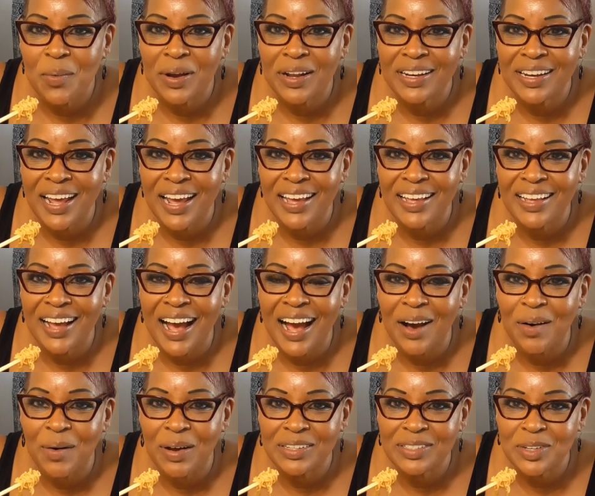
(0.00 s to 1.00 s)
one day
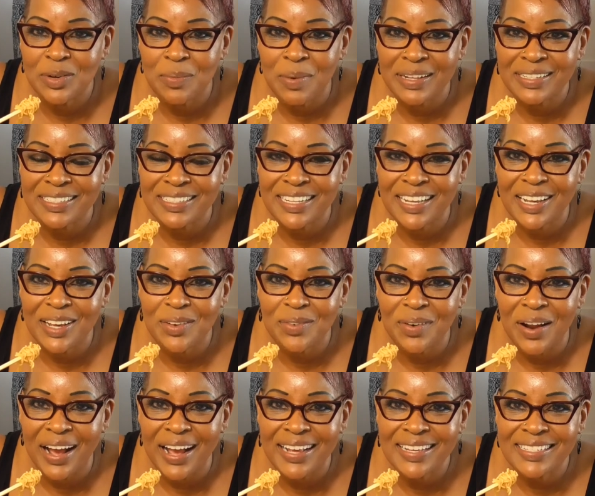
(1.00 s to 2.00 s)
how I do my sticky
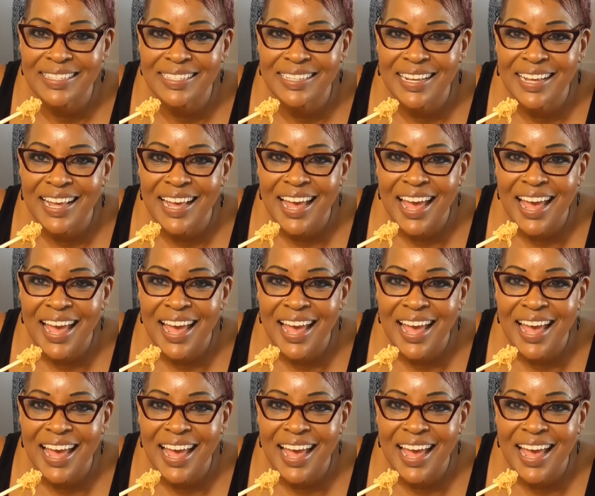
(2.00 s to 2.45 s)
rice